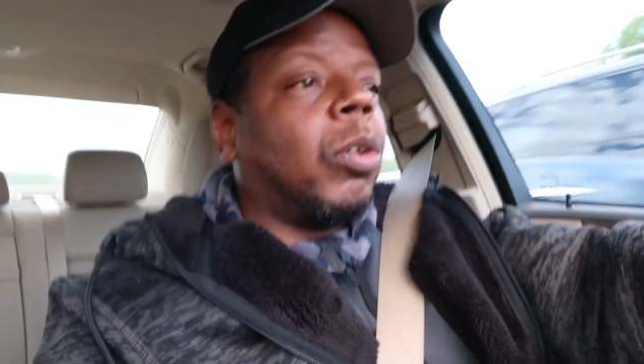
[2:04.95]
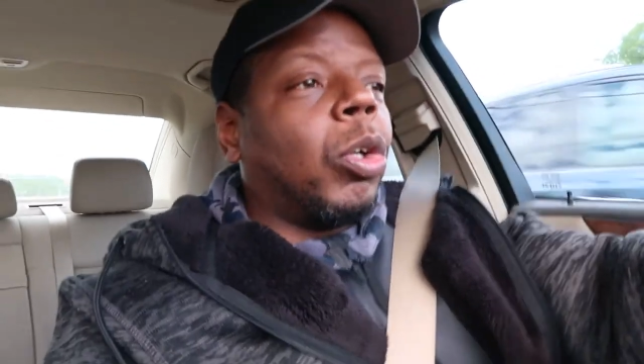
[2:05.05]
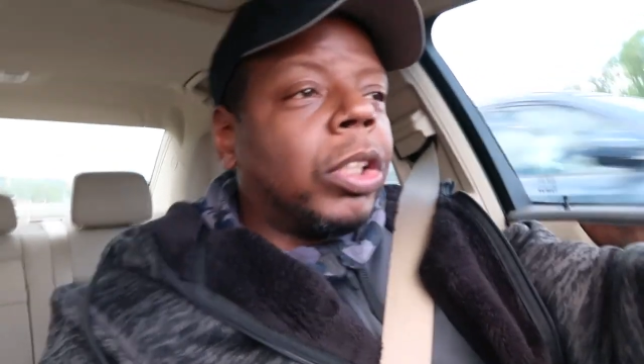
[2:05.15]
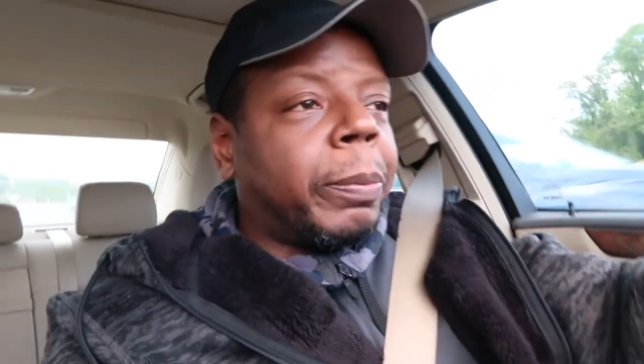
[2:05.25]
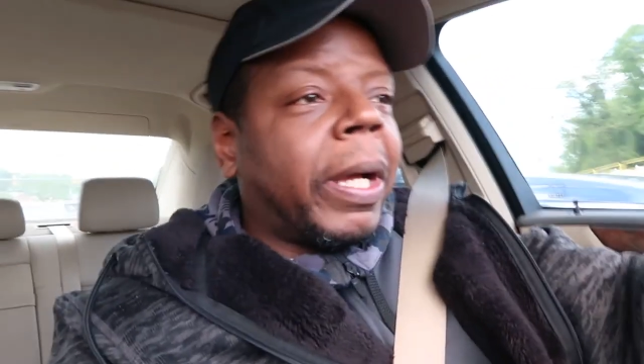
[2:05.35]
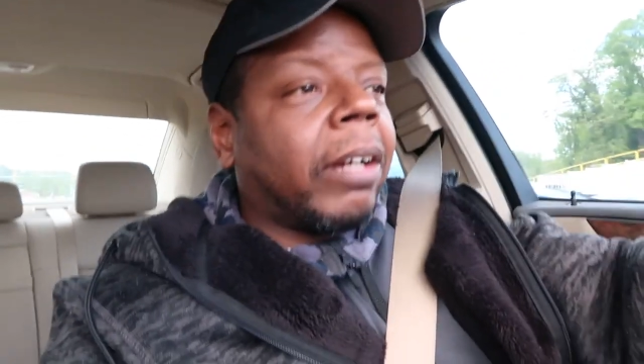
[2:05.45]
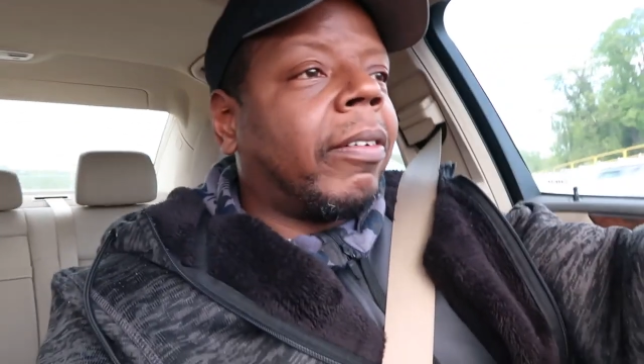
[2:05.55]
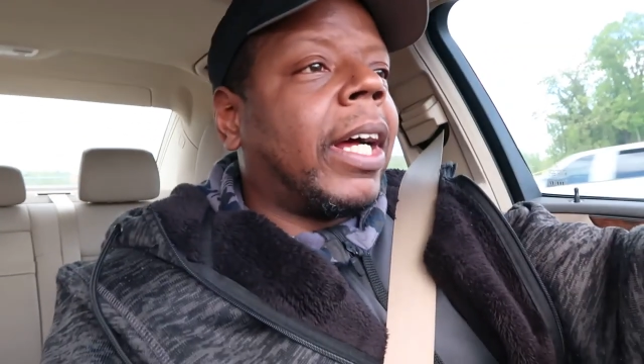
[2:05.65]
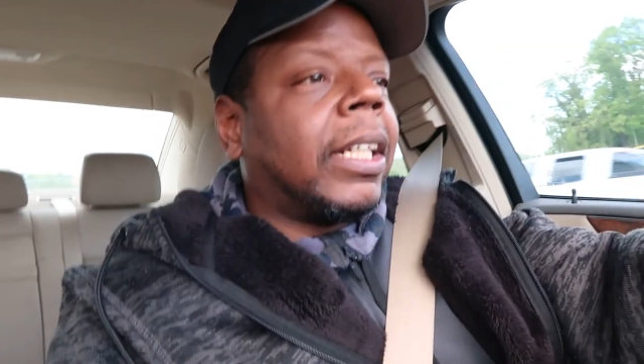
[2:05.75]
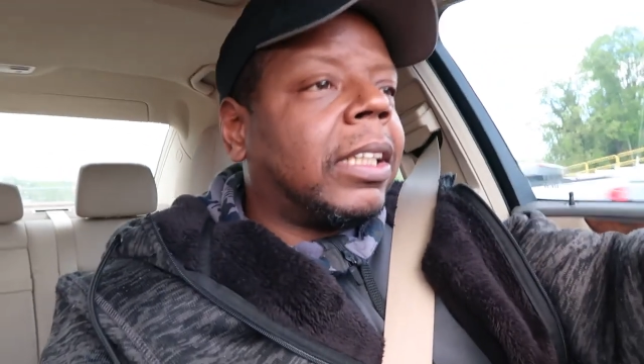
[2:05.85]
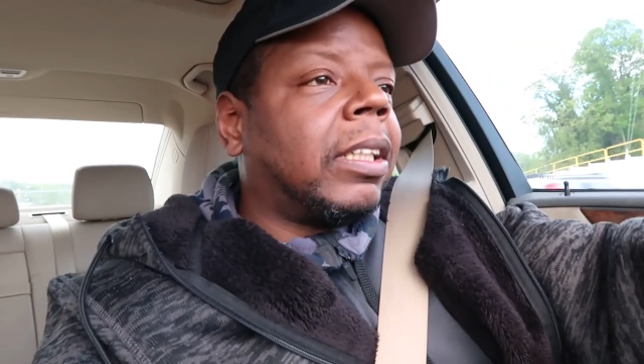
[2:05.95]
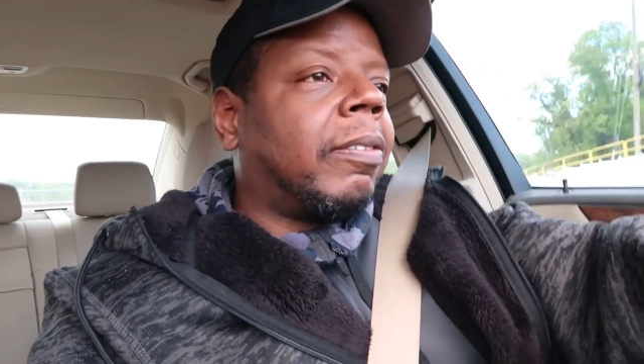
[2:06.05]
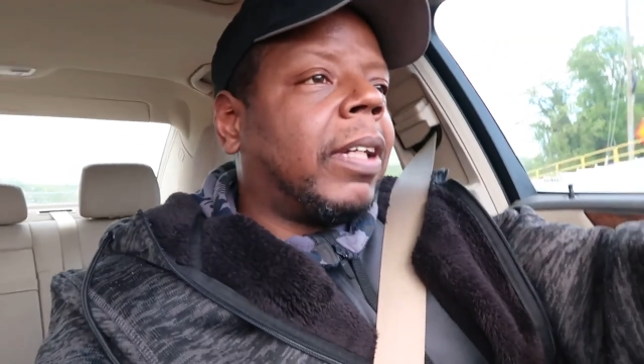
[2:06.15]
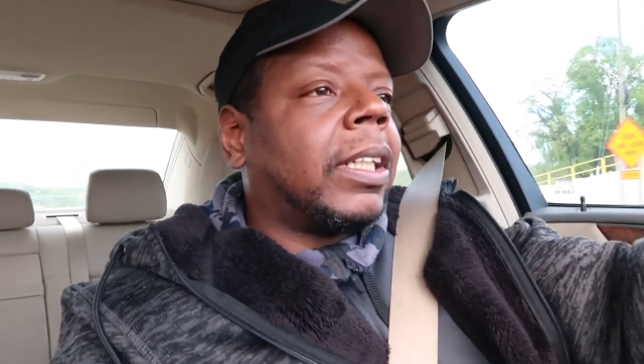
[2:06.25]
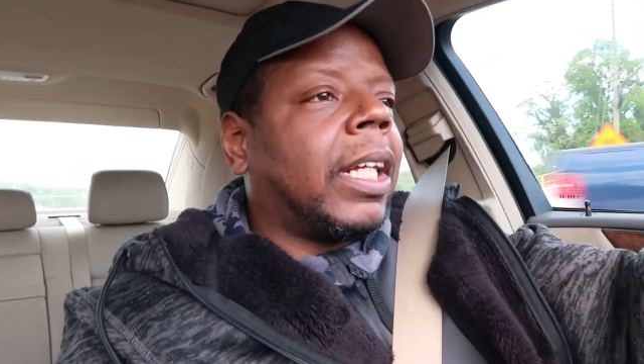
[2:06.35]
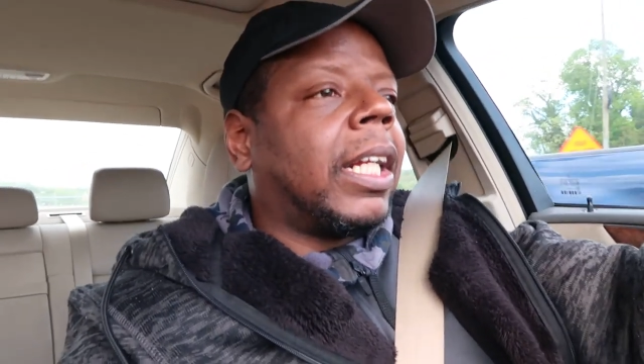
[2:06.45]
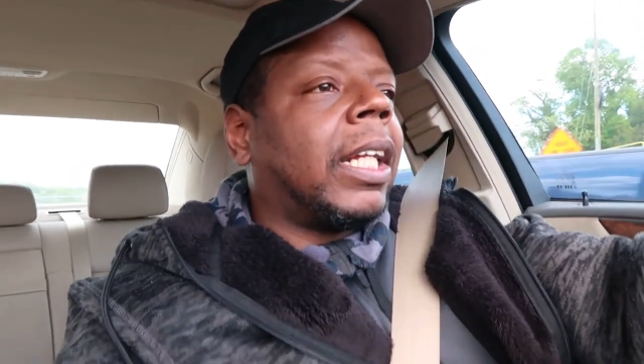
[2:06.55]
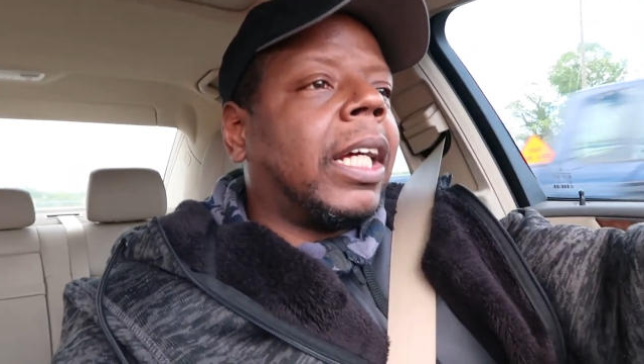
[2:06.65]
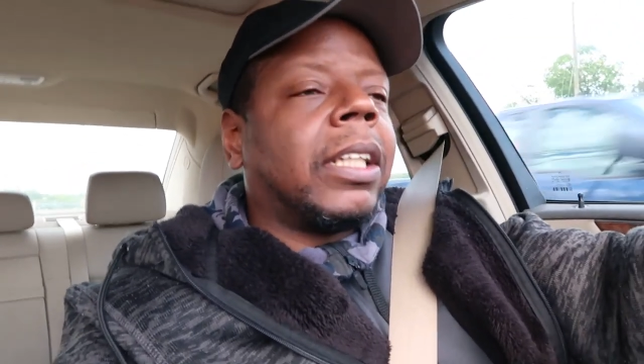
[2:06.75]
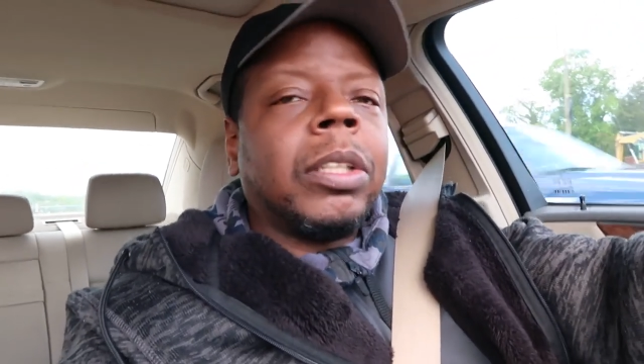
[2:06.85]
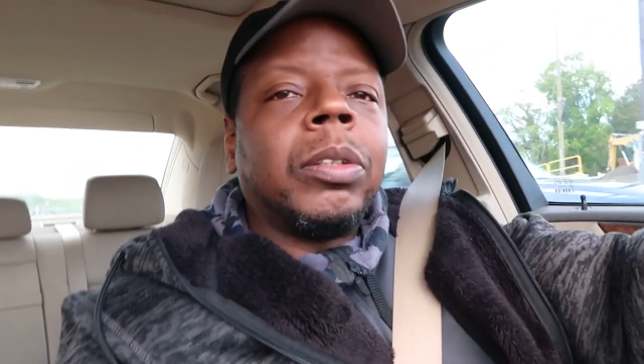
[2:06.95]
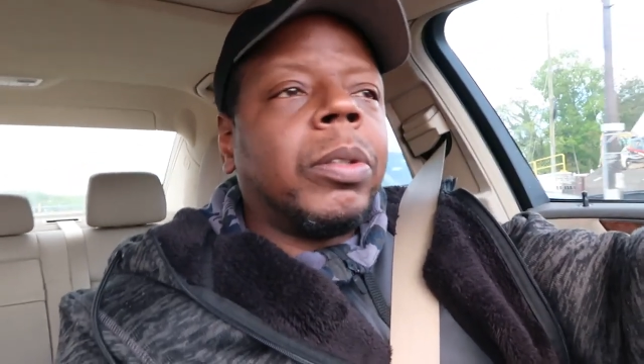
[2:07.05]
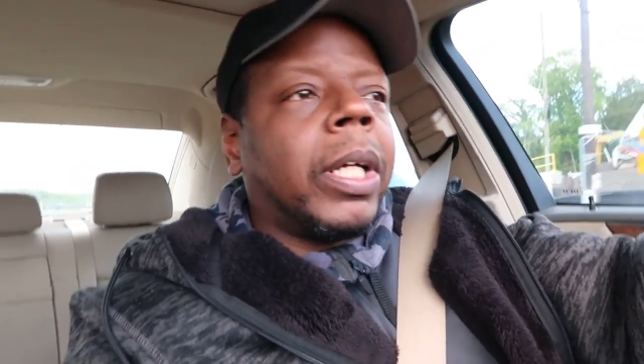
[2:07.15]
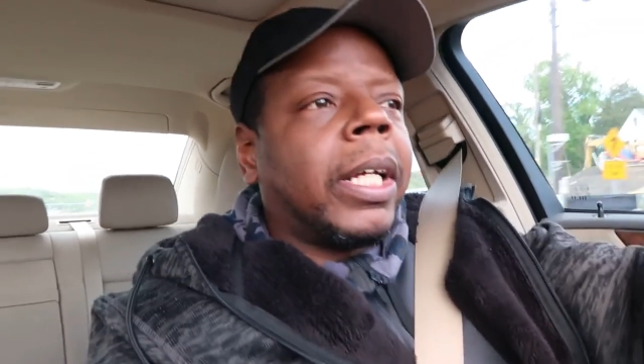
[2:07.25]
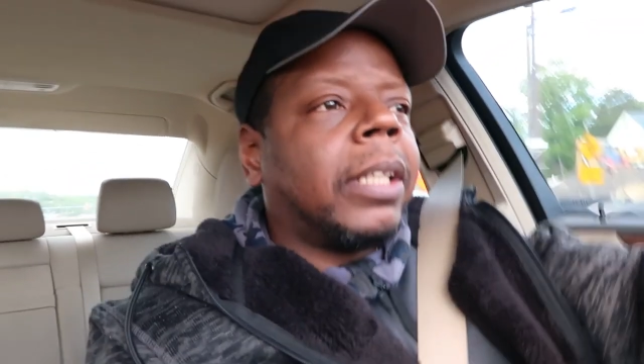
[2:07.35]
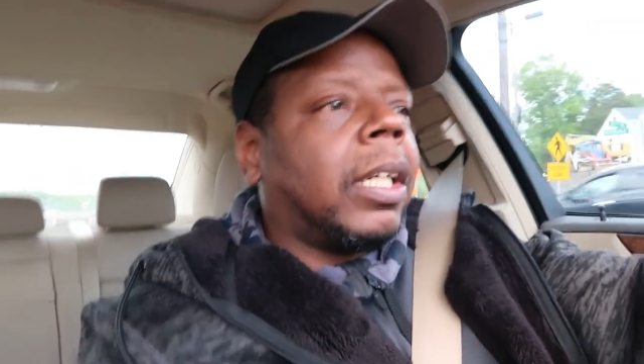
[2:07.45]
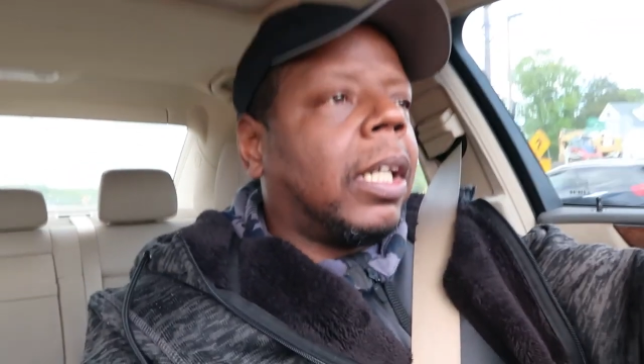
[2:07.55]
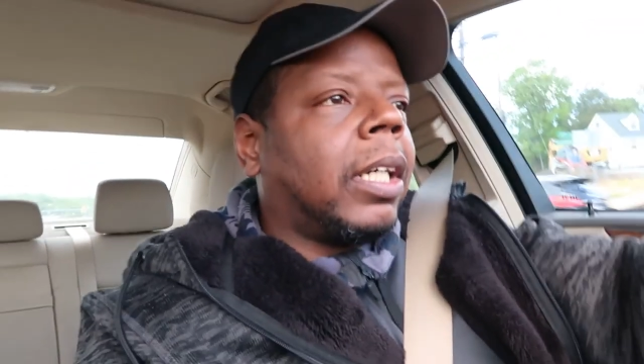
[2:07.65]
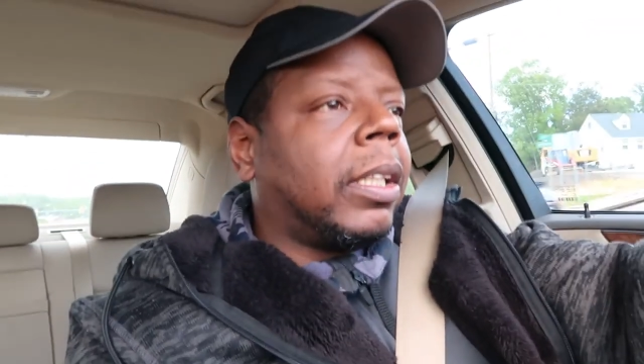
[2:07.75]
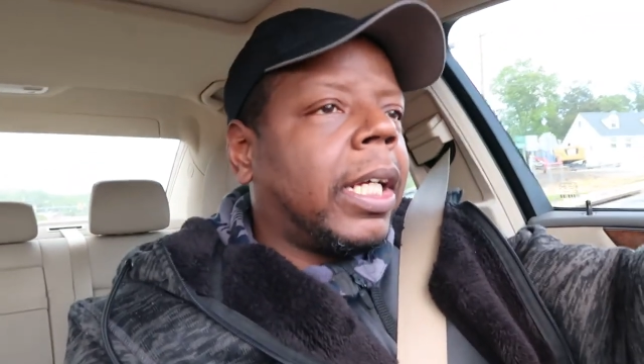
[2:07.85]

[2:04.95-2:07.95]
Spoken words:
horseback riding and stuff like that, I like to do that.